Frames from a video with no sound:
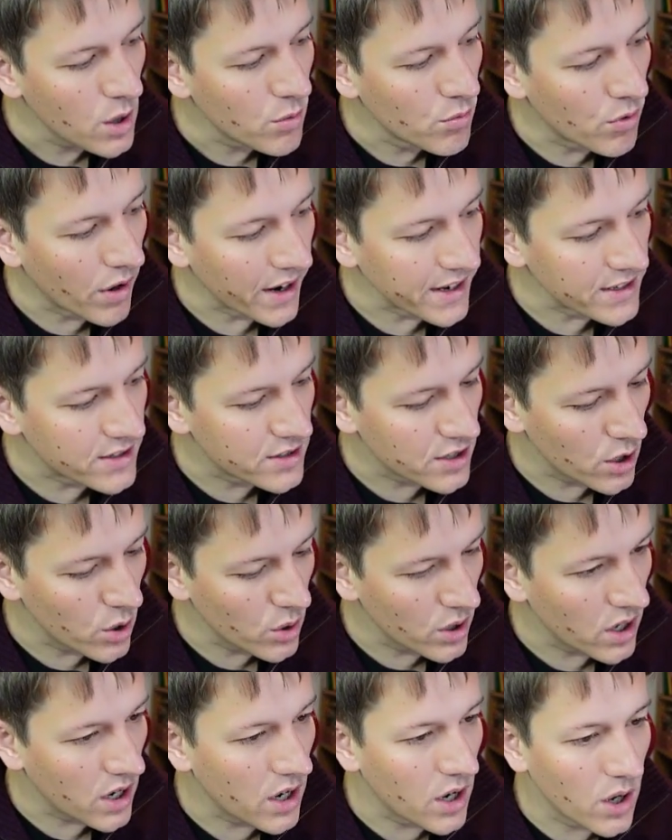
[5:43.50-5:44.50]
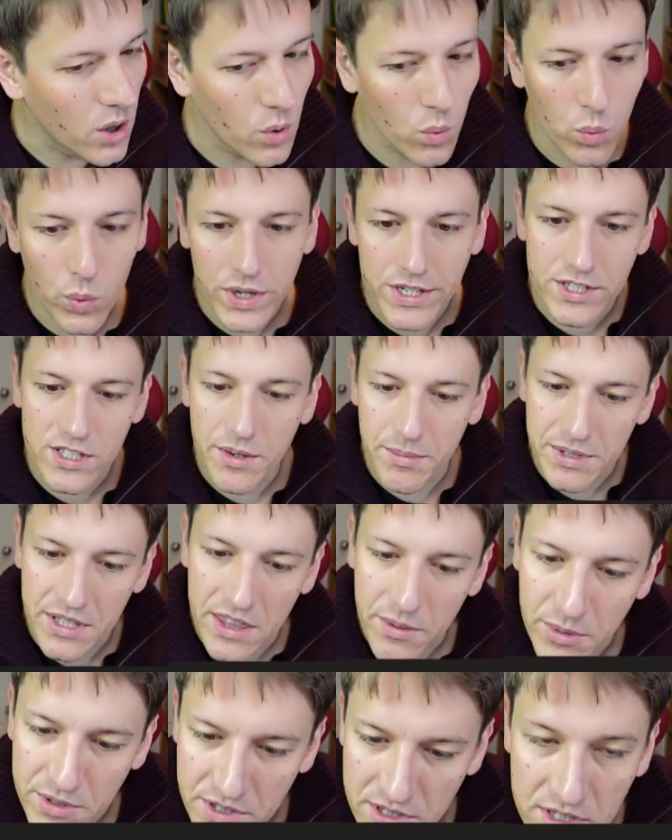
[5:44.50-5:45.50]
Right, so which number do
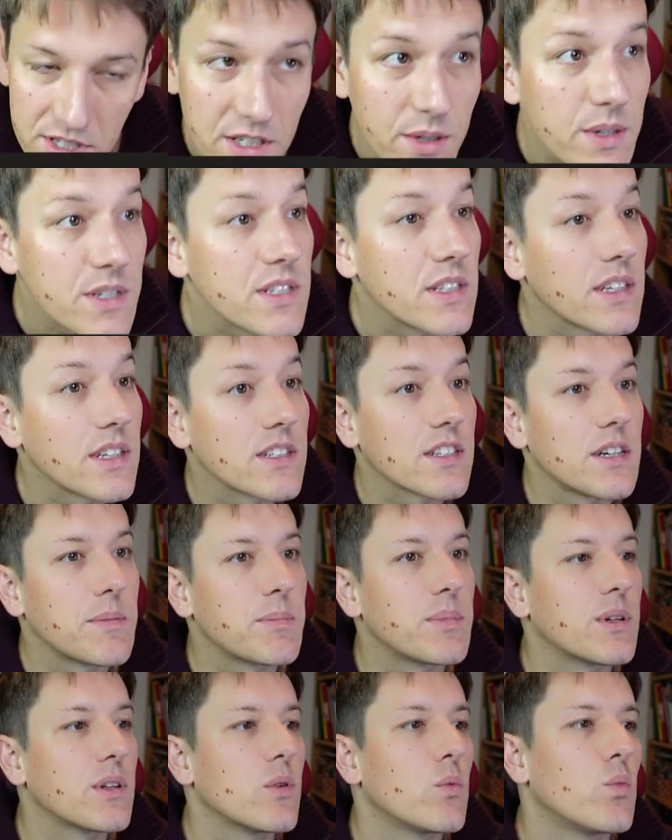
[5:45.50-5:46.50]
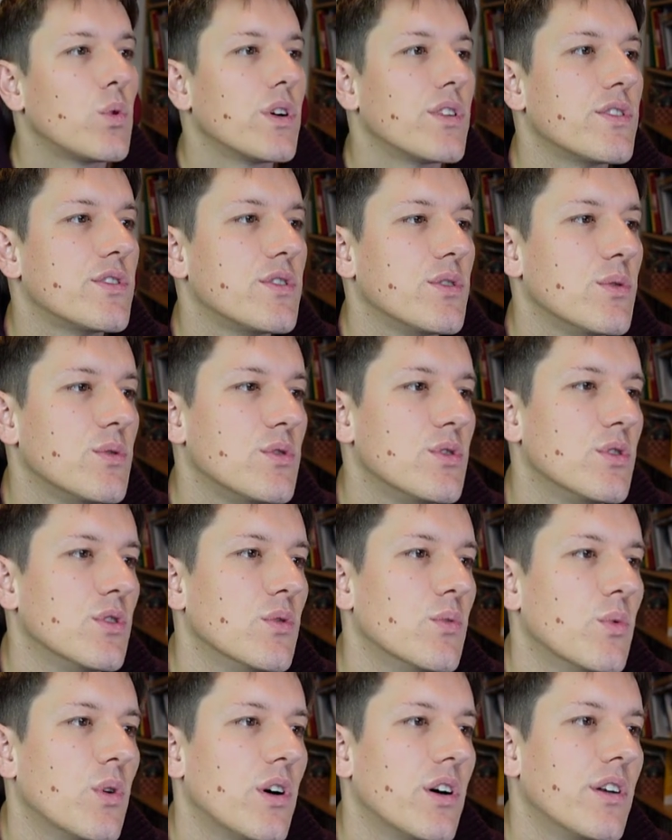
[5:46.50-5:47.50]
they want us to do as an example? 1, 2, 2,
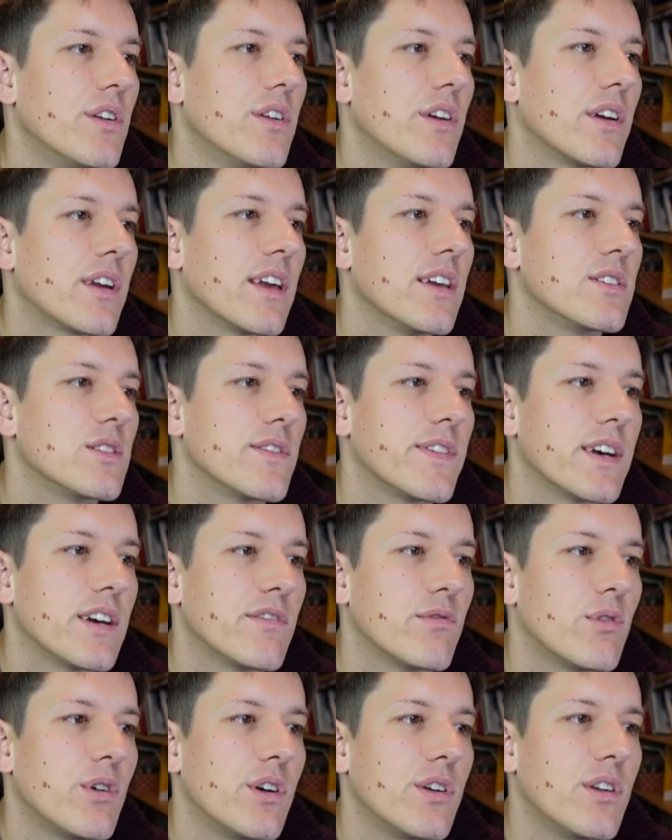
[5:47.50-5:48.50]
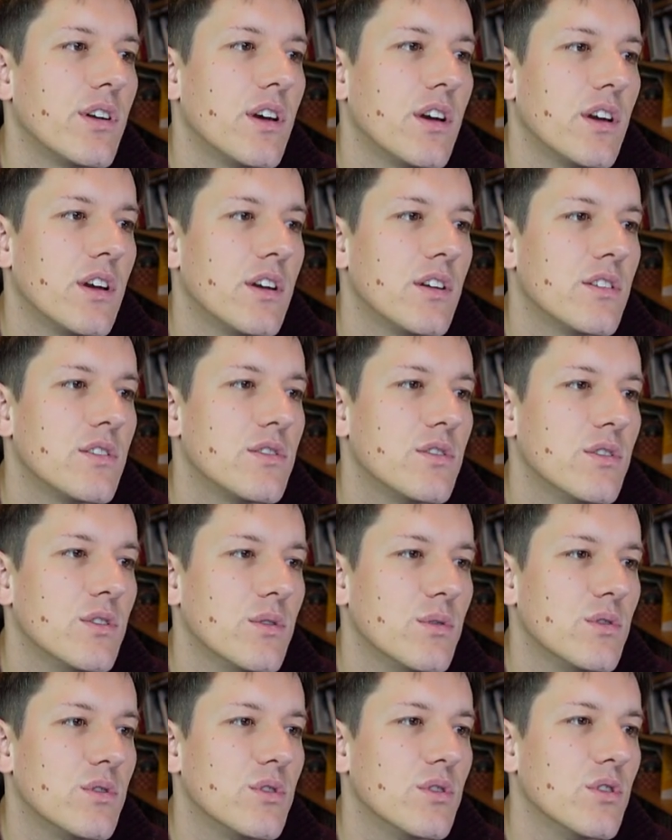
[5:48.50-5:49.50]
1. Okay, so if I have 1,
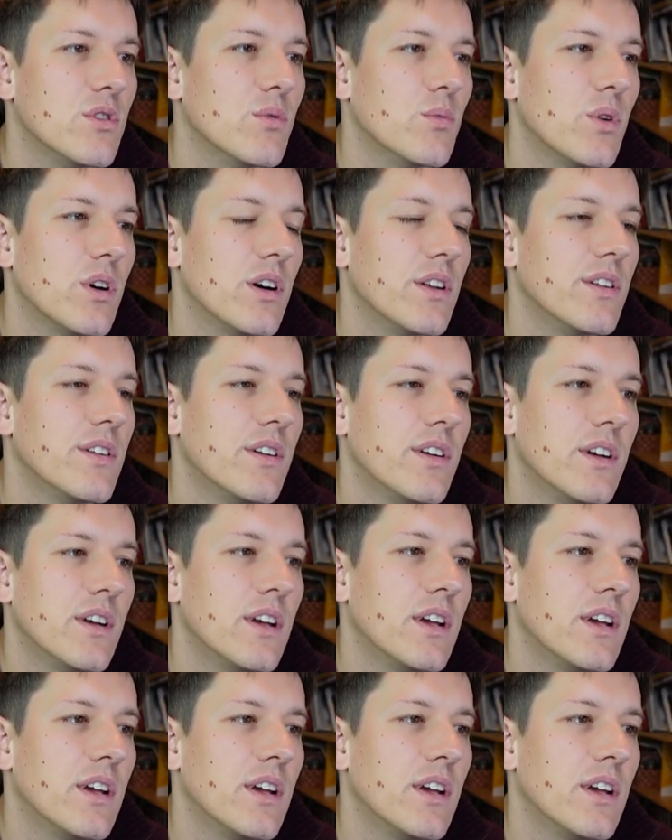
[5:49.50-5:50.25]
2, 2, 1,